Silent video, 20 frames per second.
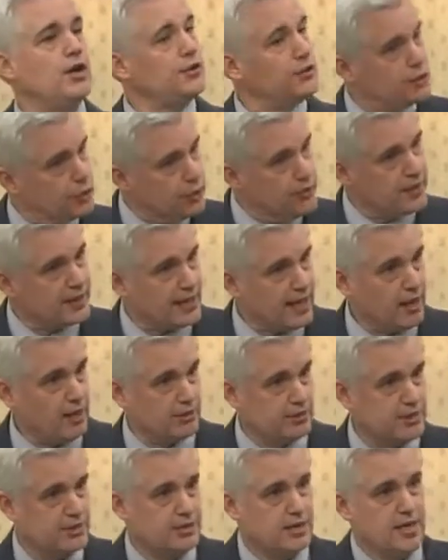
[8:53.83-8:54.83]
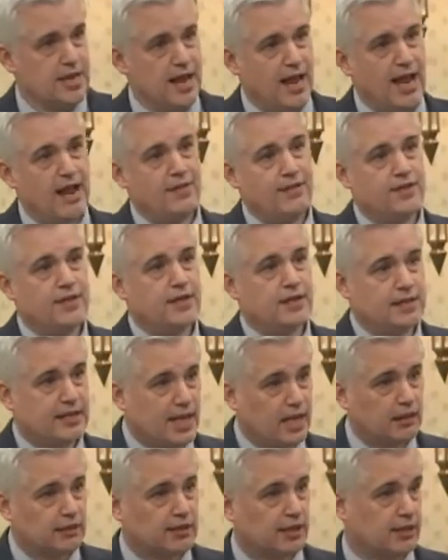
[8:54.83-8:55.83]
during the Celts, and the
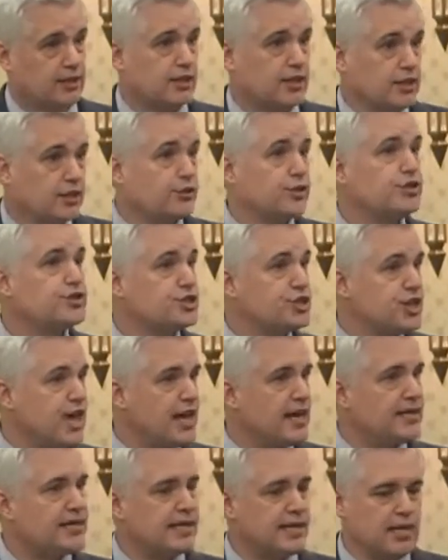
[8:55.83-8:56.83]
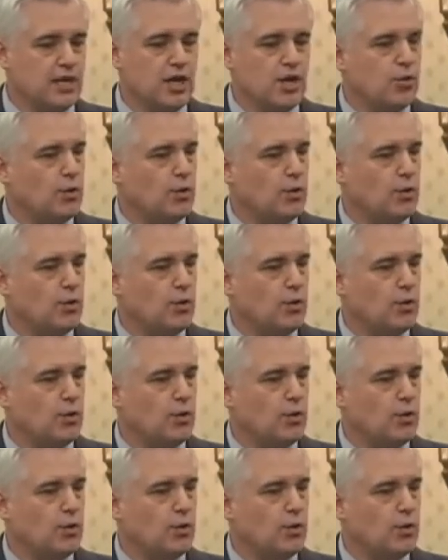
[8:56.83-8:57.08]
Celtic Christianity,